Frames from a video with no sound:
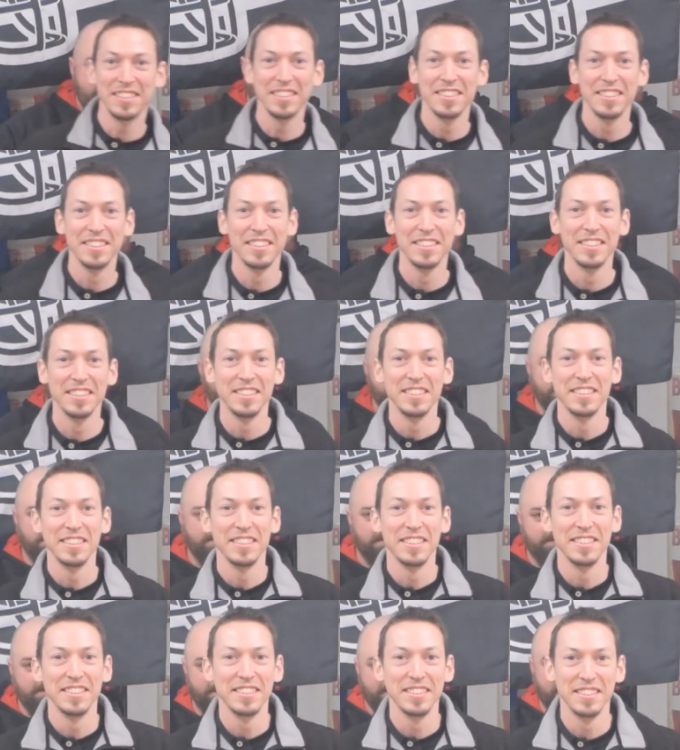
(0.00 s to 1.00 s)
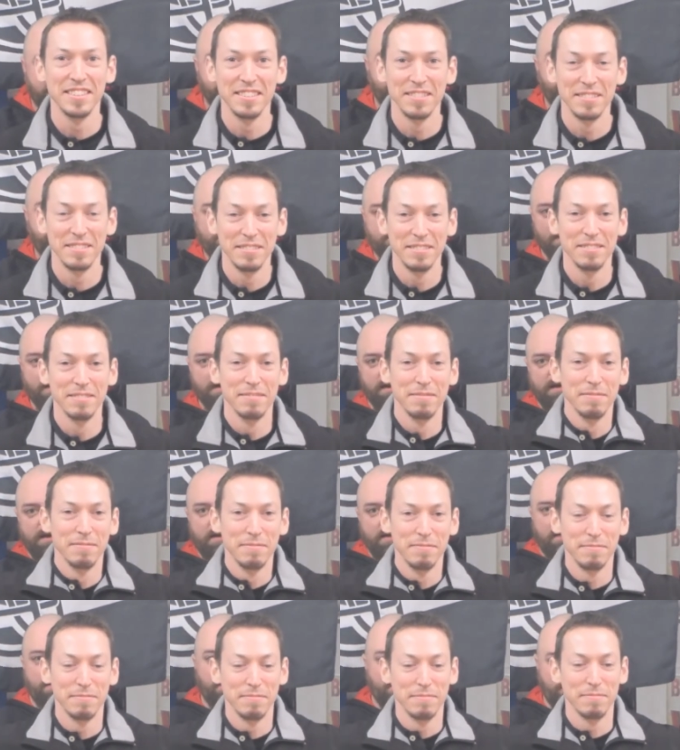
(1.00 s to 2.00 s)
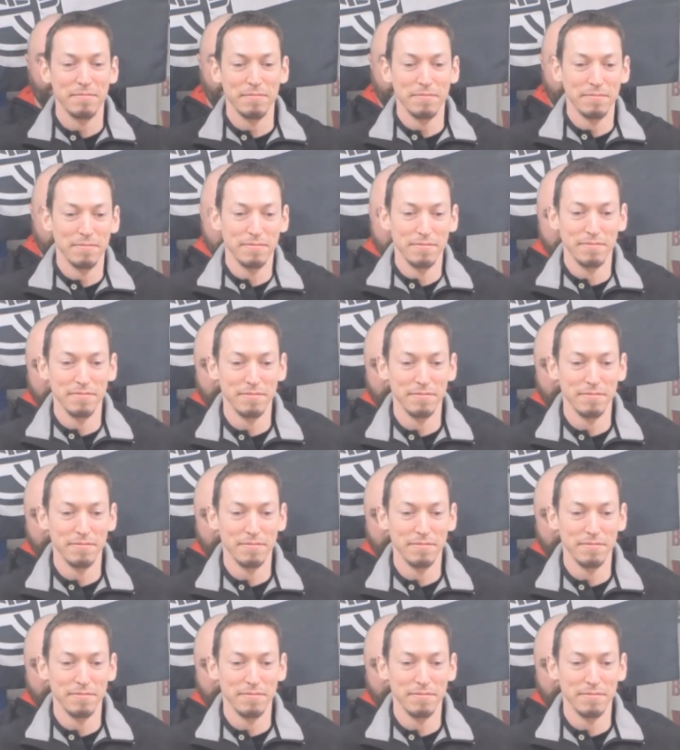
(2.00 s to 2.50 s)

[no speech]